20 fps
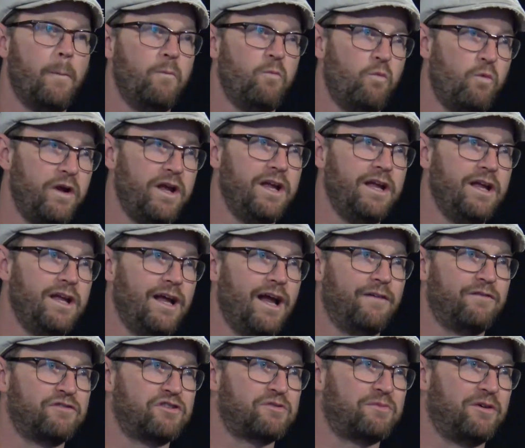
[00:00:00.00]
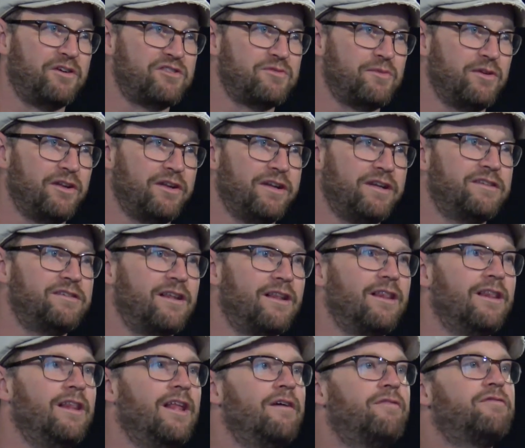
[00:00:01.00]
We have a responsibility to
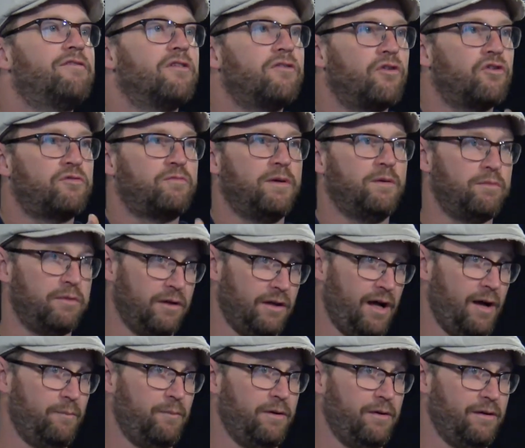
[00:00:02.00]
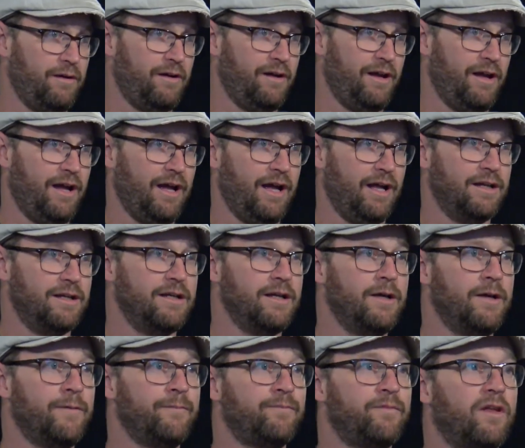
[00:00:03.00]
lift those people up, and
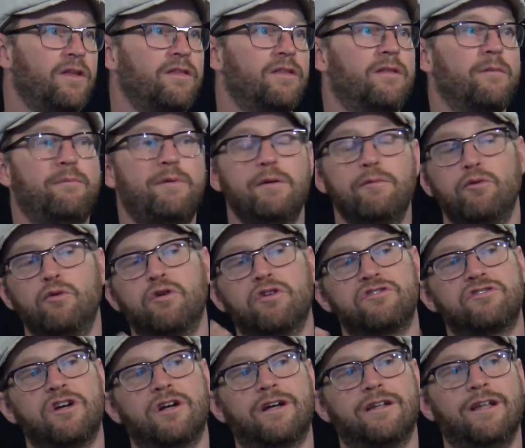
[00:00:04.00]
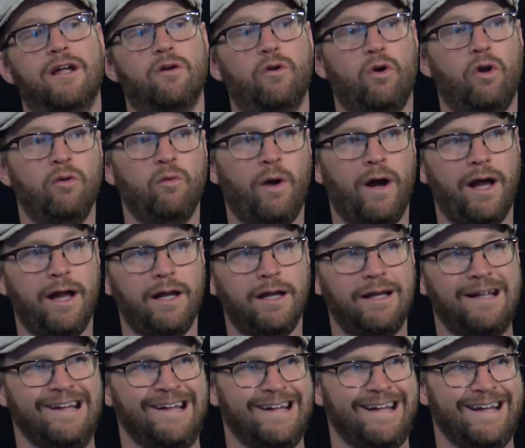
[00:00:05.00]
the people who are stuck in that old way,
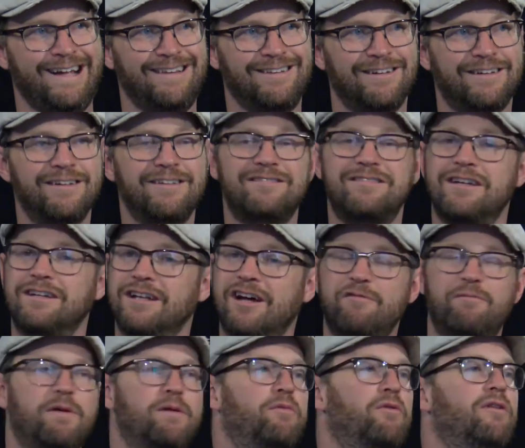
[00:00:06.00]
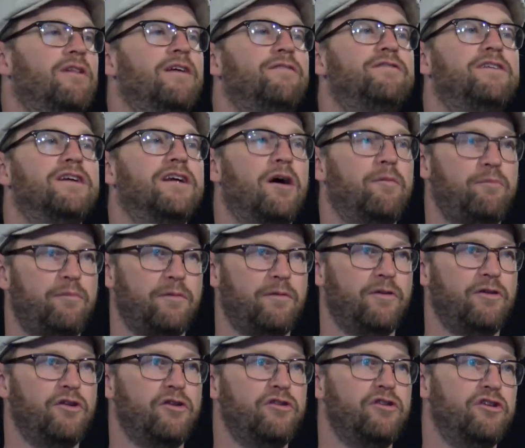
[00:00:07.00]
they're going to see enough people lifting up
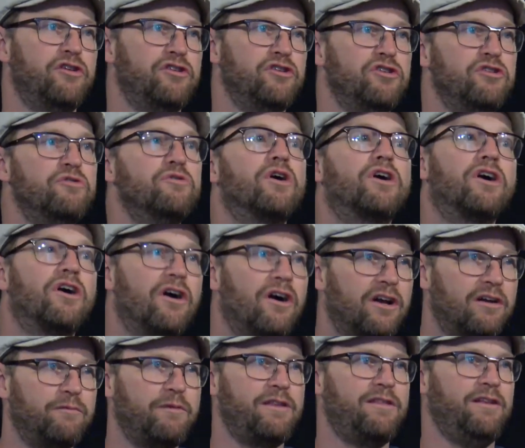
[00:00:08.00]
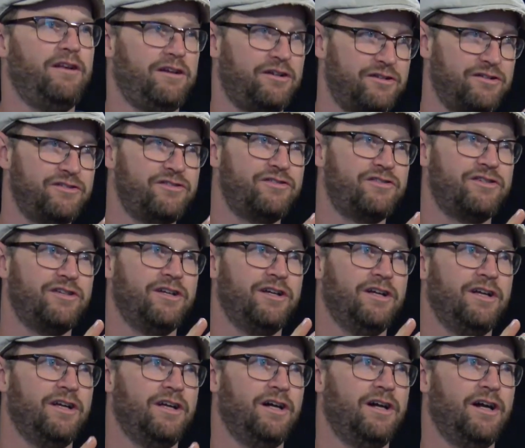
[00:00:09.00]
the new economy thinkers
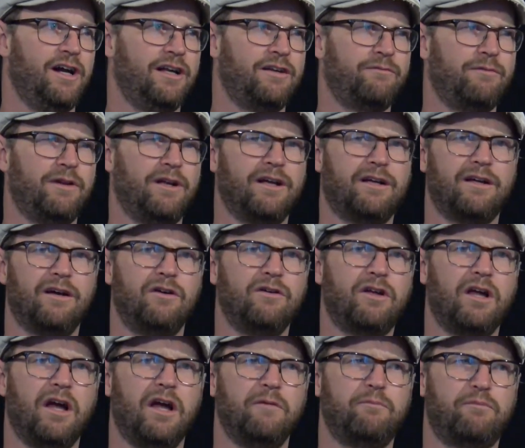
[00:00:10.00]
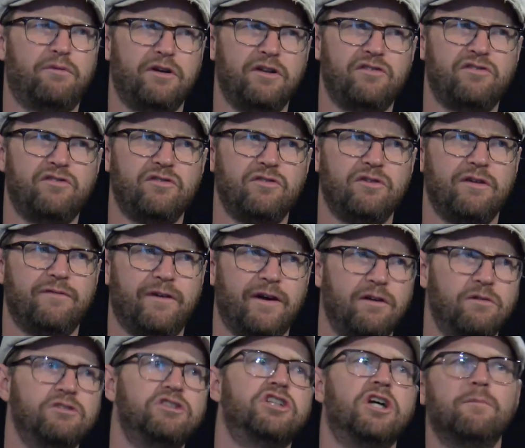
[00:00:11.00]
and we're like, okay, pretty soon, if I
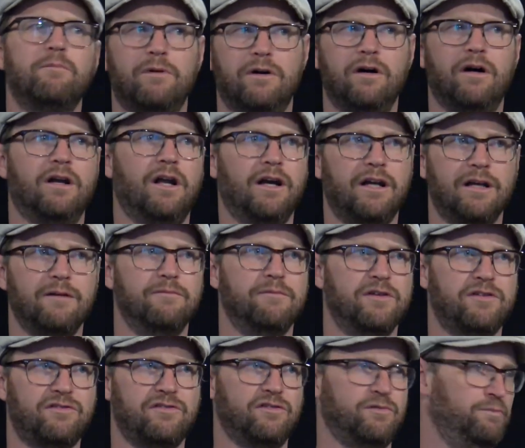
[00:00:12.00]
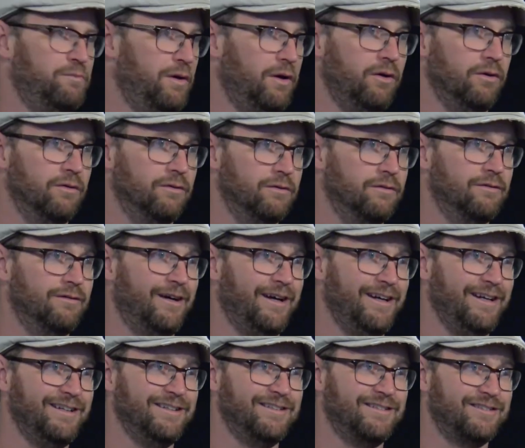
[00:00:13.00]
don't jump on, I'm going to miss this boat,
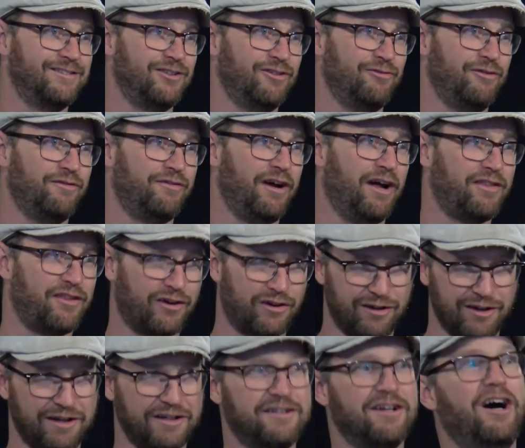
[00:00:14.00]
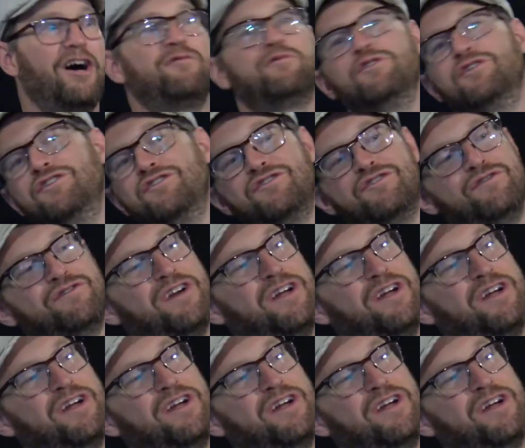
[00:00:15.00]
right? So we've got the early adopters, you've